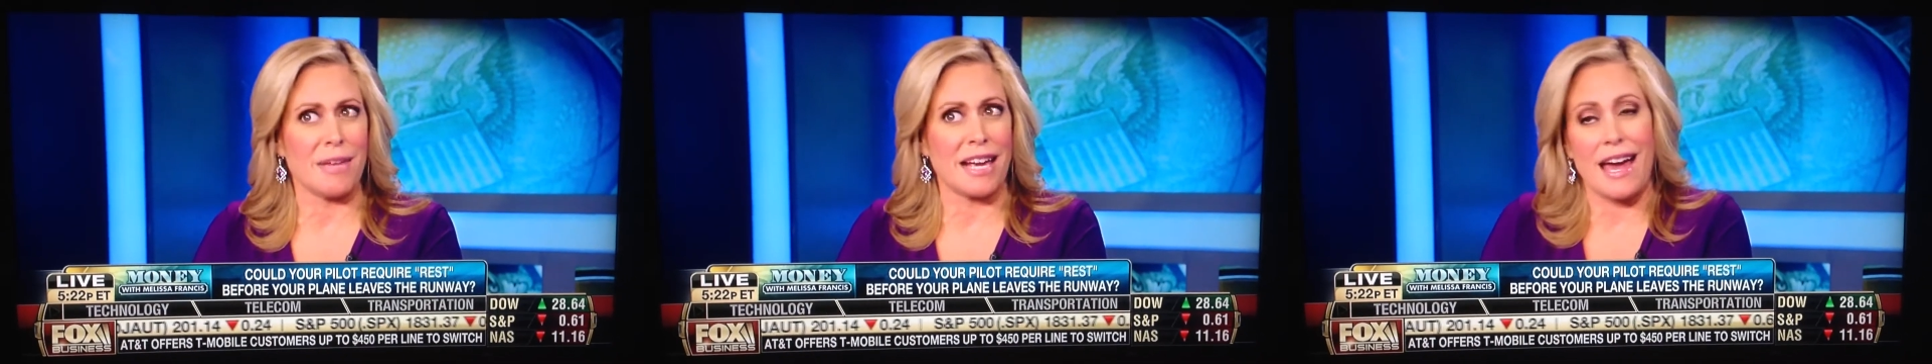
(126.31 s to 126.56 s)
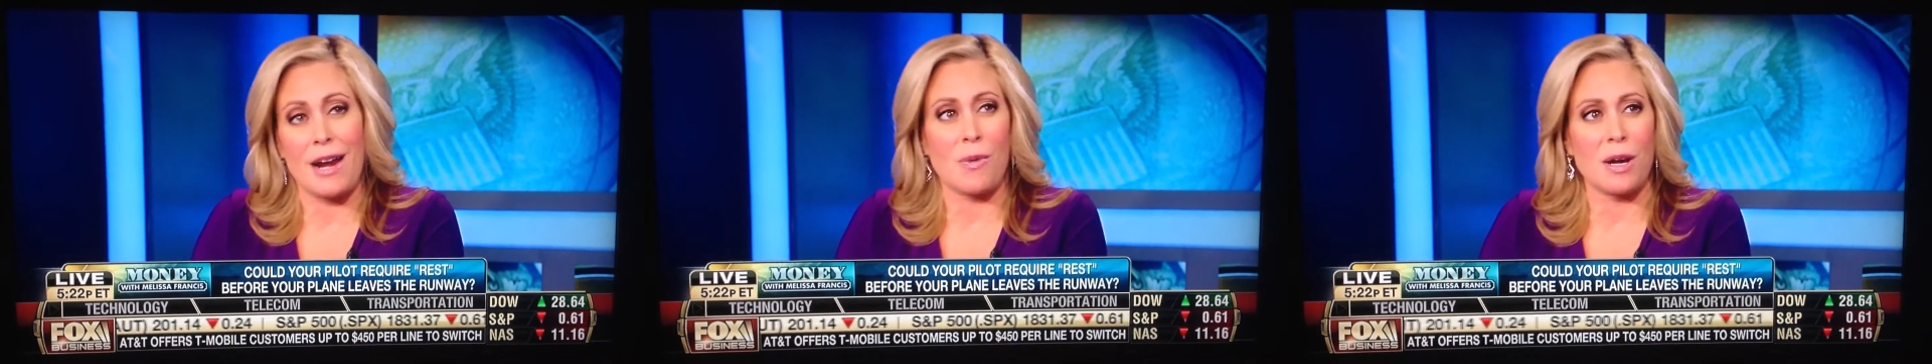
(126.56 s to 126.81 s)
I'm
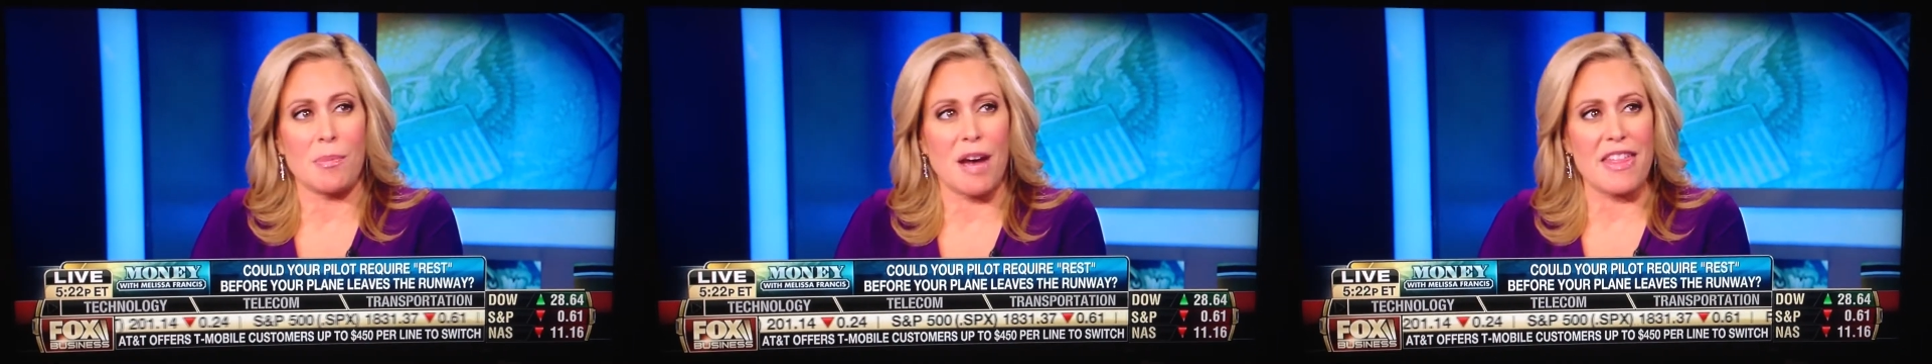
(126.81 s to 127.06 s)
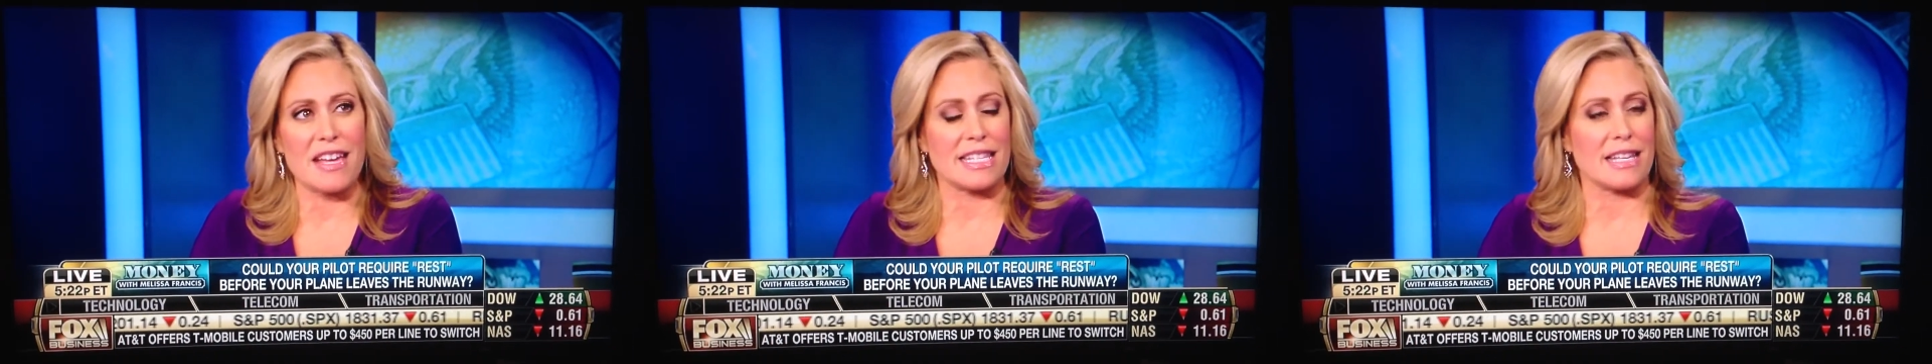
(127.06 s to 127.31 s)
like, I don't want to
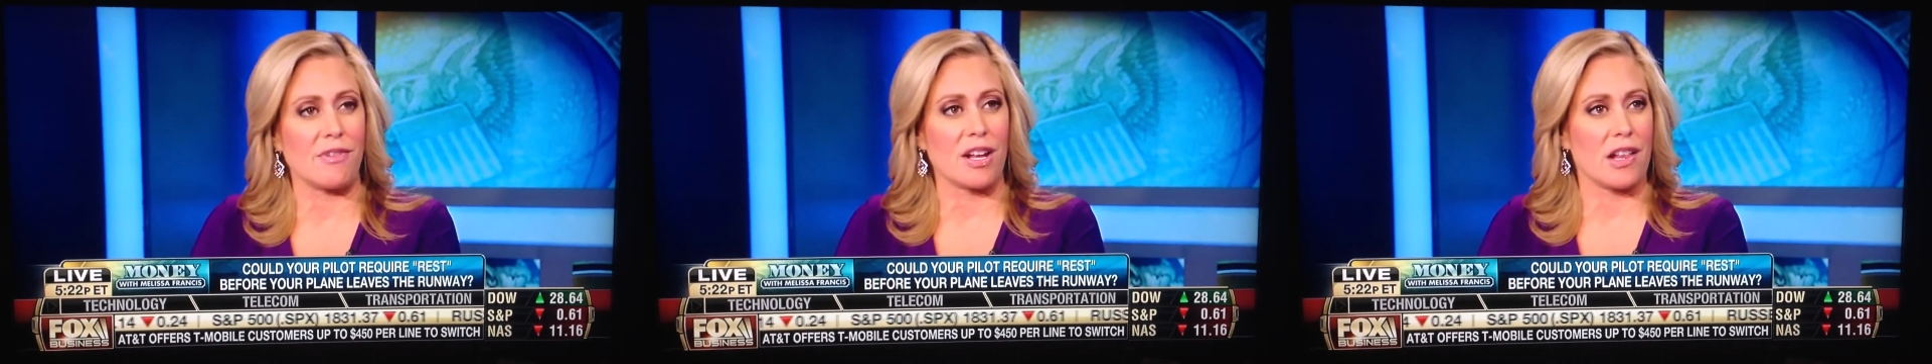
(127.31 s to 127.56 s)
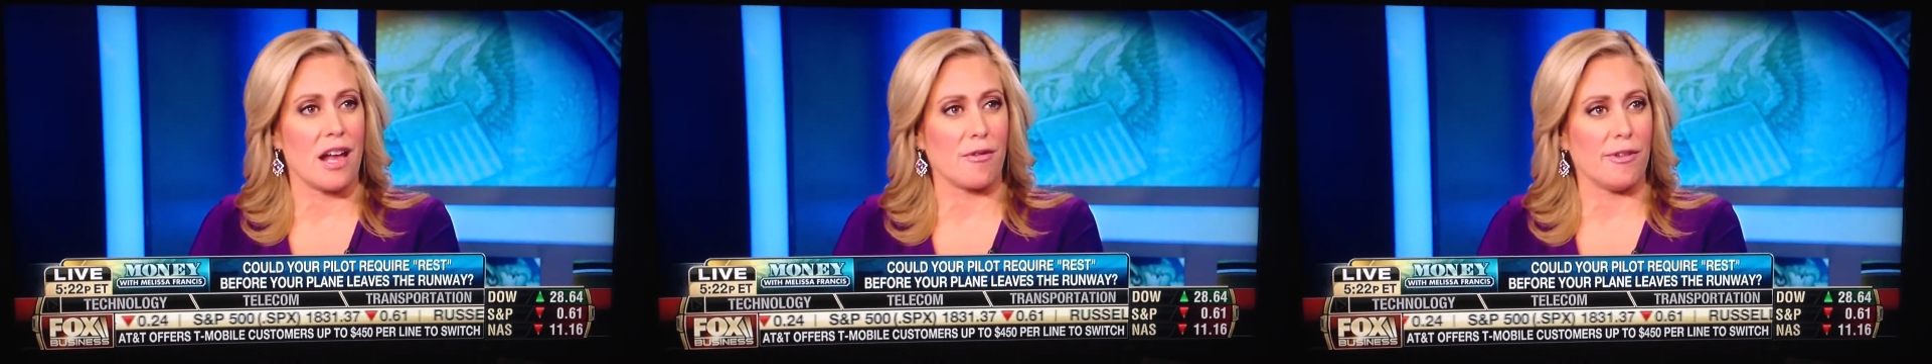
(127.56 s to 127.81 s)
buy that
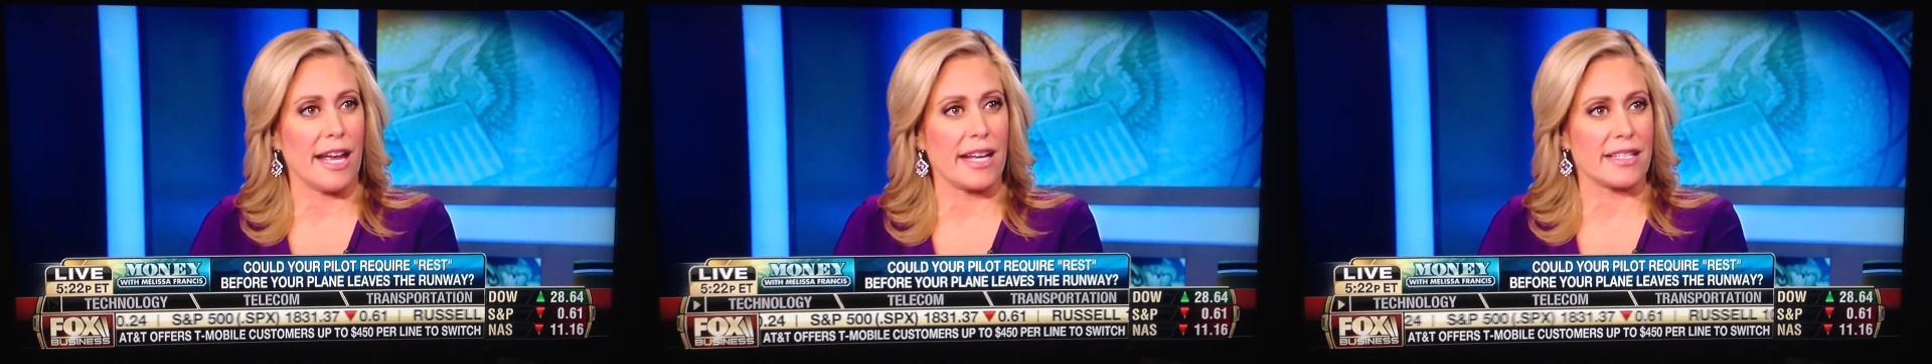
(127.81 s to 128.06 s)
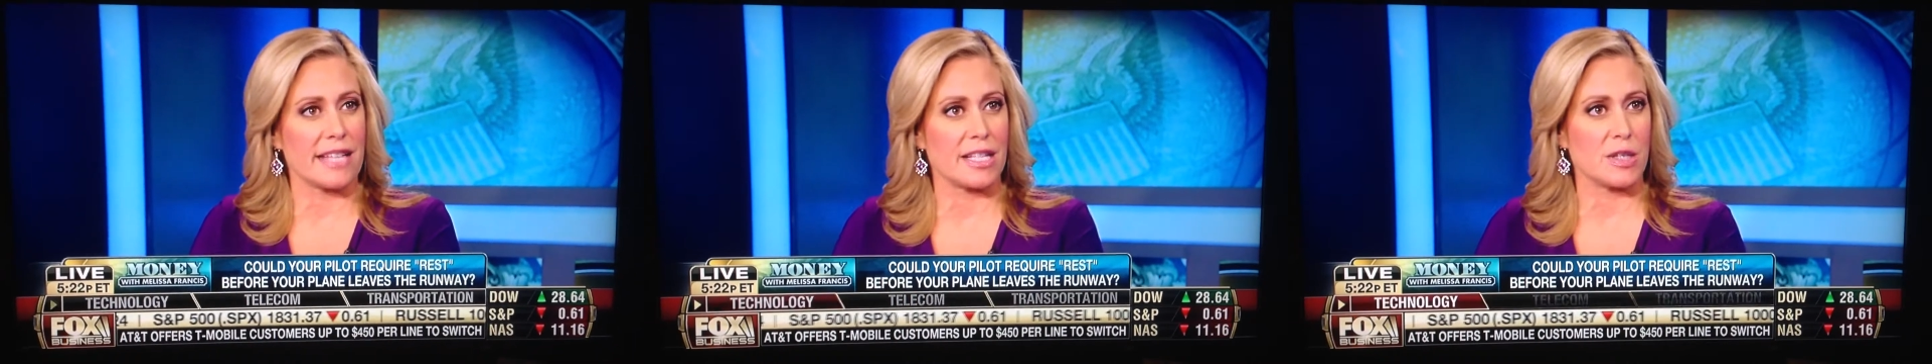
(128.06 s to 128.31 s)
7 o'clock
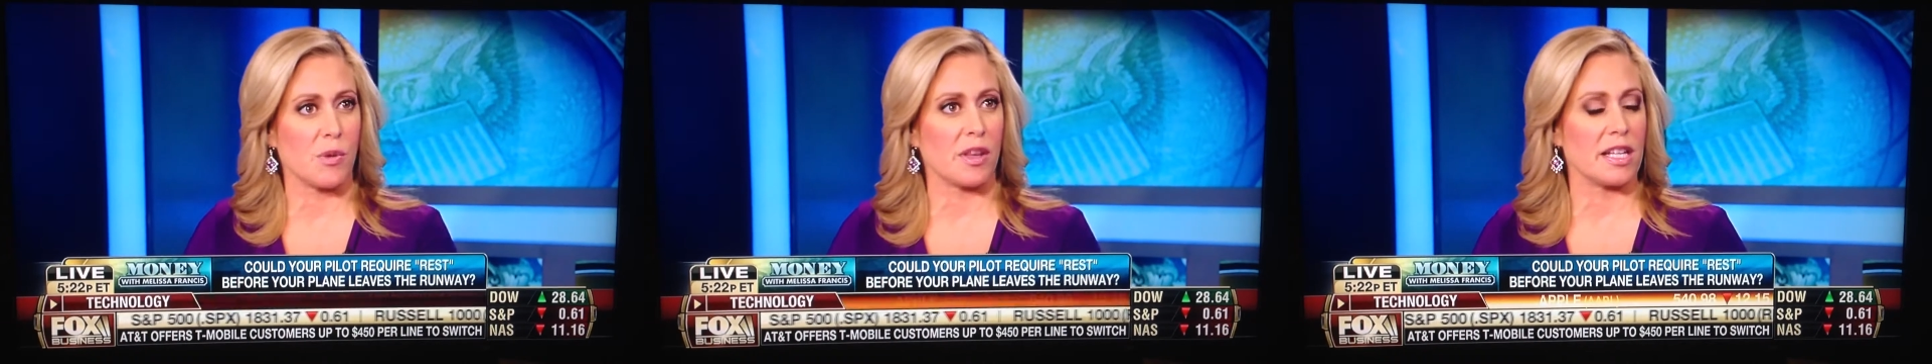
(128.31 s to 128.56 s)
flight because that's the